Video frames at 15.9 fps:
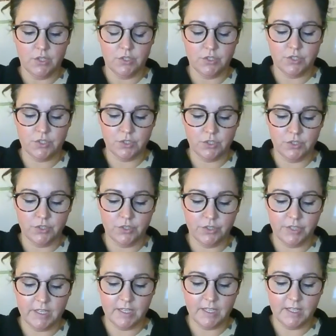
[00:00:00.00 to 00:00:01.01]
Sir
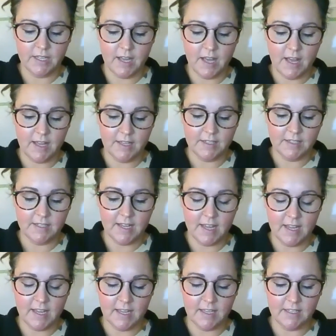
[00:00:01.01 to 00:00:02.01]

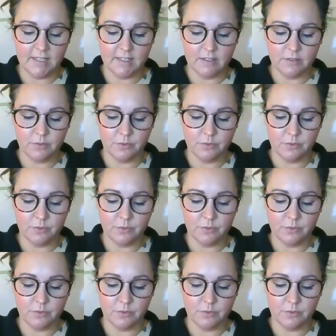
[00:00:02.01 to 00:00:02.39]
Yane